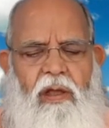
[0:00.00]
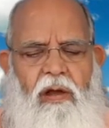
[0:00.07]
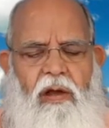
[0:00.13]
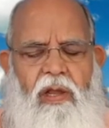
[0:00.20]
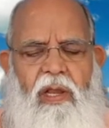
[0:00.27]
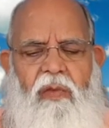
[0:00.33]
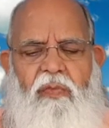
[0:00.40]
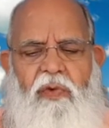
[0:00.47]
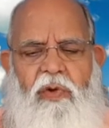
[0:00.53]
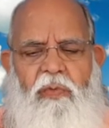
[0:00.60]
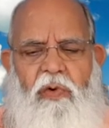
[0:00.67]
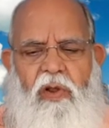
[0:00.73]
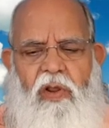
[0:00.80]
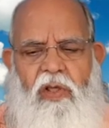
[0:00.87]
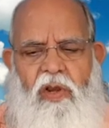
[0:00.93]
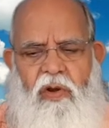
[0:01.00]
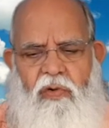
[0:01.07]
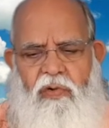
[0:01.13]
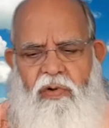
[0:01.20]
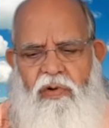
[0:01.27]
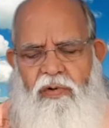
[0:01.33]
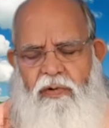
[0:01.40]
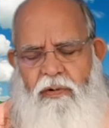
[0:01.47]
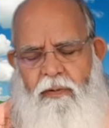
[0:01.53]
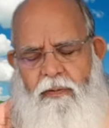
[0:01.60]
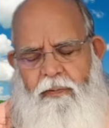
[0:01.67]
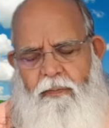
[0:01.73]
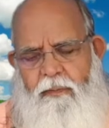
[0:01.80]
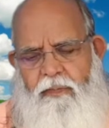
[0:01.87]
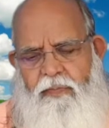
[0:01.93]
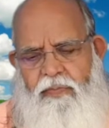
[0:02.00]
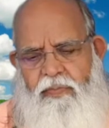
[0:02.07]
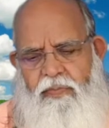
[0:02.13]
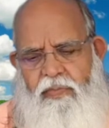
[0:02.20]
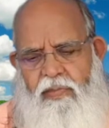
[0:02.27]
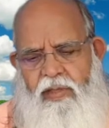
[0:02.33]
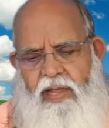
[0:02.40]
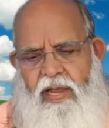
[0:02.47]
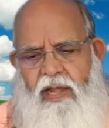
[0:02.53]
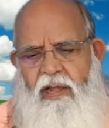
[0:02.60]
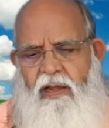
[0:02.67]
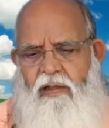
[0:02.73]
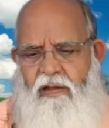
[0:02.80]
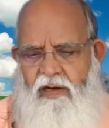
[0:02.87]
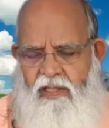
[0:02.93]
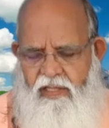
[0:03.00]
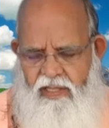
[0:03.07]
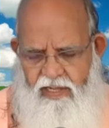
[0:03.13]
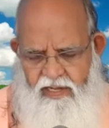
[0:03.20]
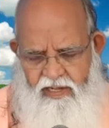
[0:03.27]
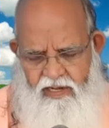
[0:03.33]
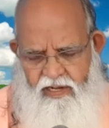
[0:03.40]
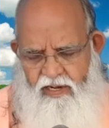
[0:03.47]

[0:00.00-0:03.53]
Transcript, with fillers: on a football ground and learn there.